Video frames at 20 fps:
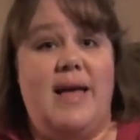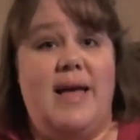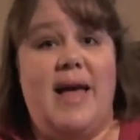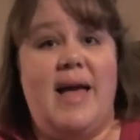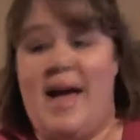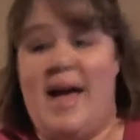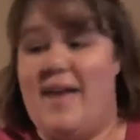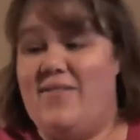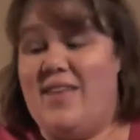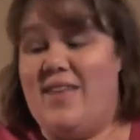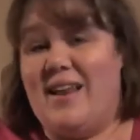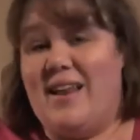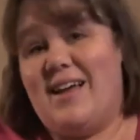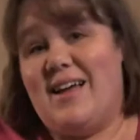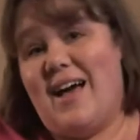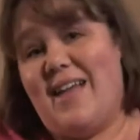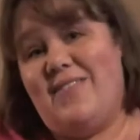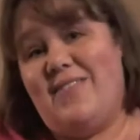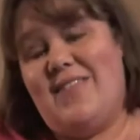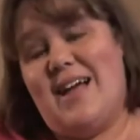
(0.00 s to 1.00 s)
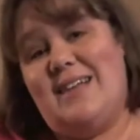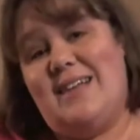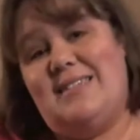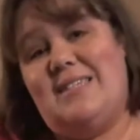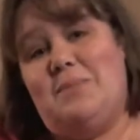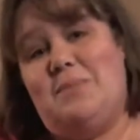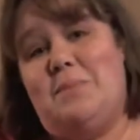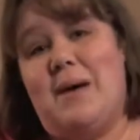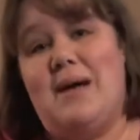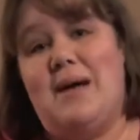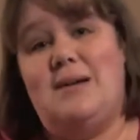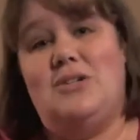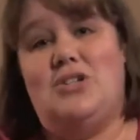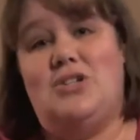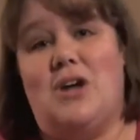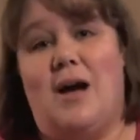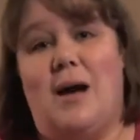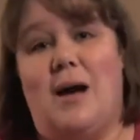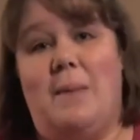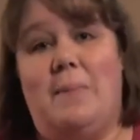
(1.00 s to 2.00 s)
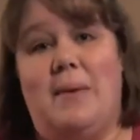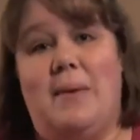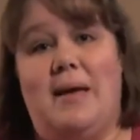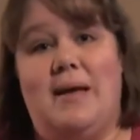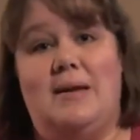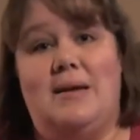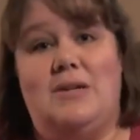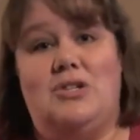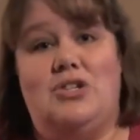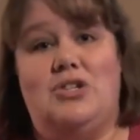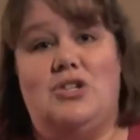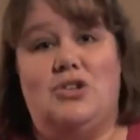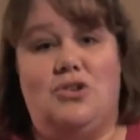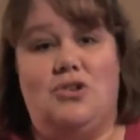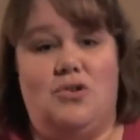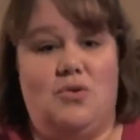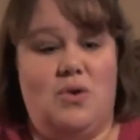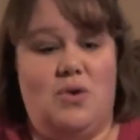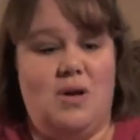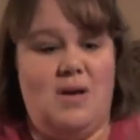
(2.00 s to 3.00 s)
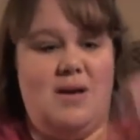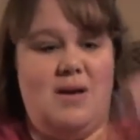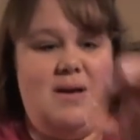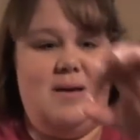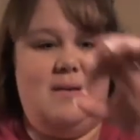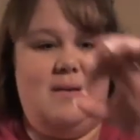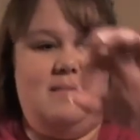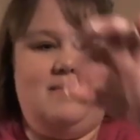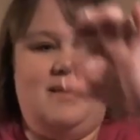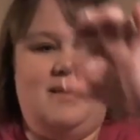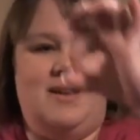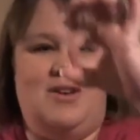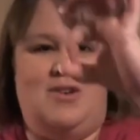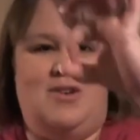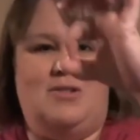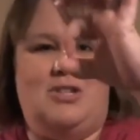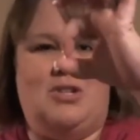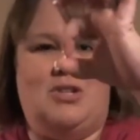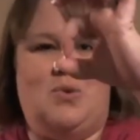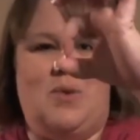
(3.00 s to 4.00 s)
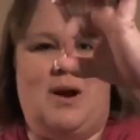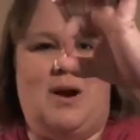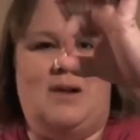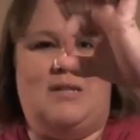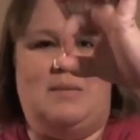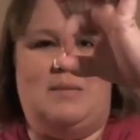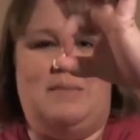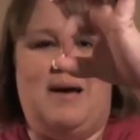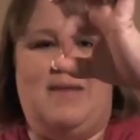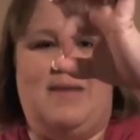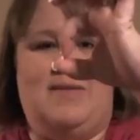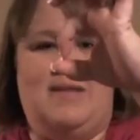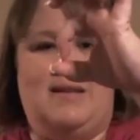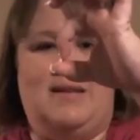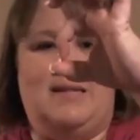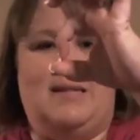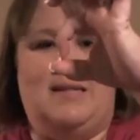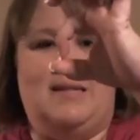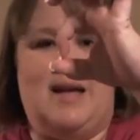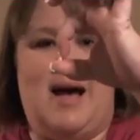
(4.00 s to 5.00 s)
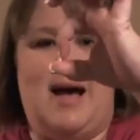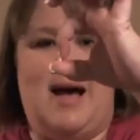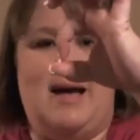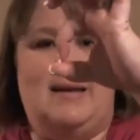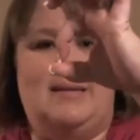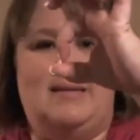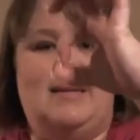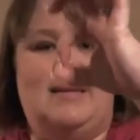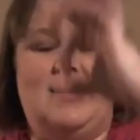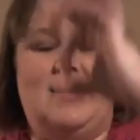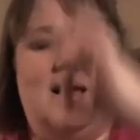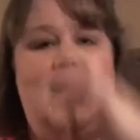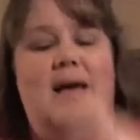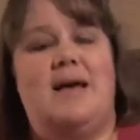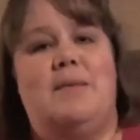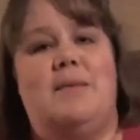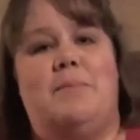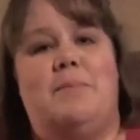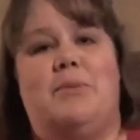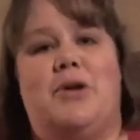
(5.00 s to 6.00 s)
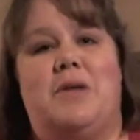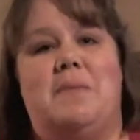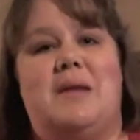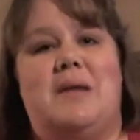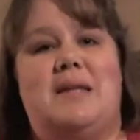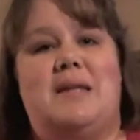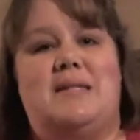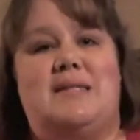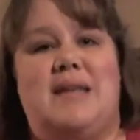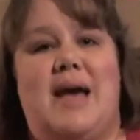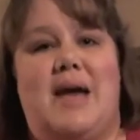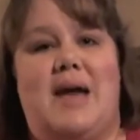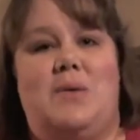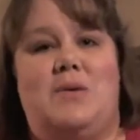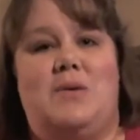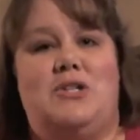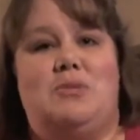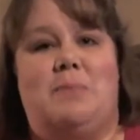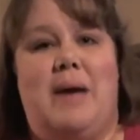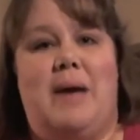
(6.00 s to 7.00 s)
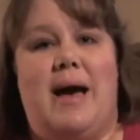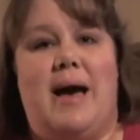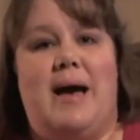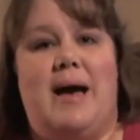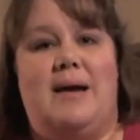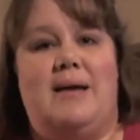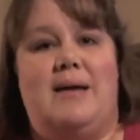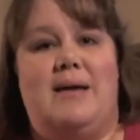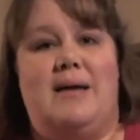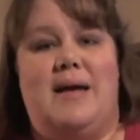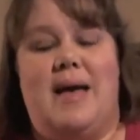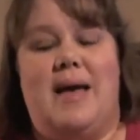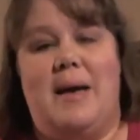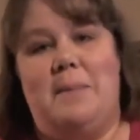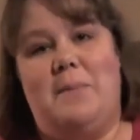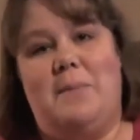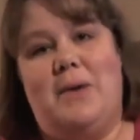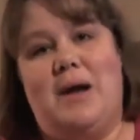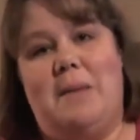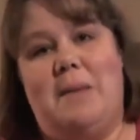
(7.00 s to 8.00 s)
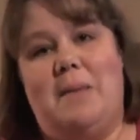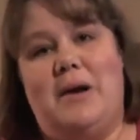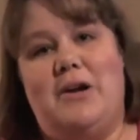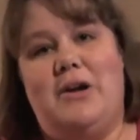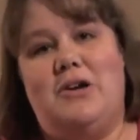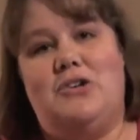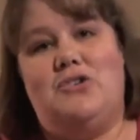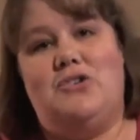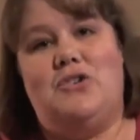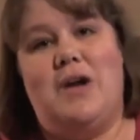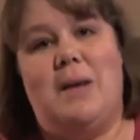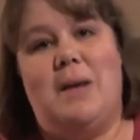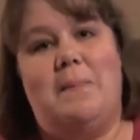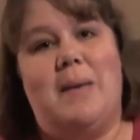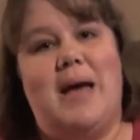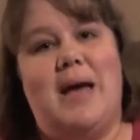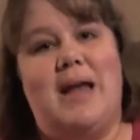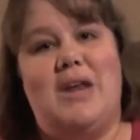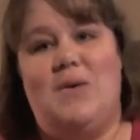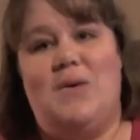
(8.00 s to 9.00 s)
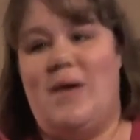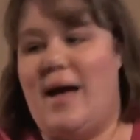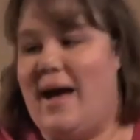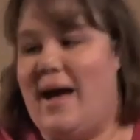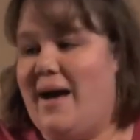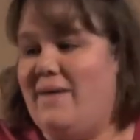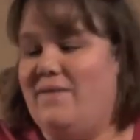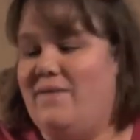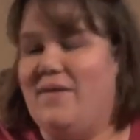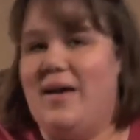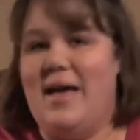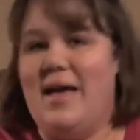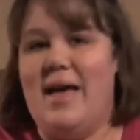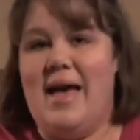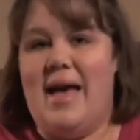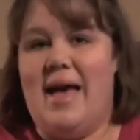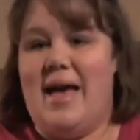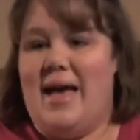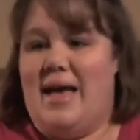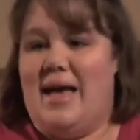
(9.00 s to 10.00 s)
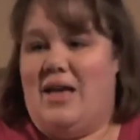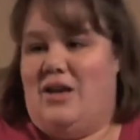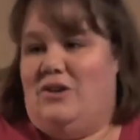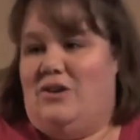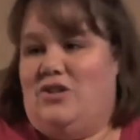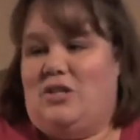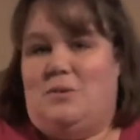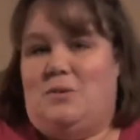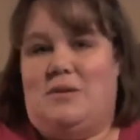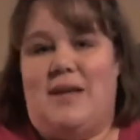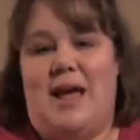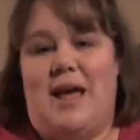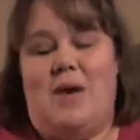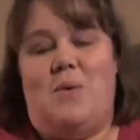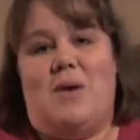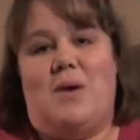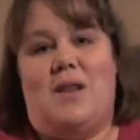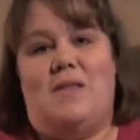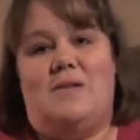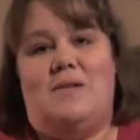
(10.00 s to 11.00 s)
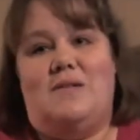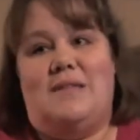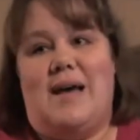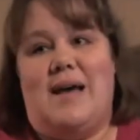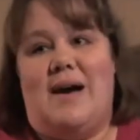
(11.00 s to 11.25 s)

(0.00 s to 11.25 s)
And then cut that sponge up into, you know, squares about this size. Put them in a sandwich bag and bring them on your trip, and you just take one of those out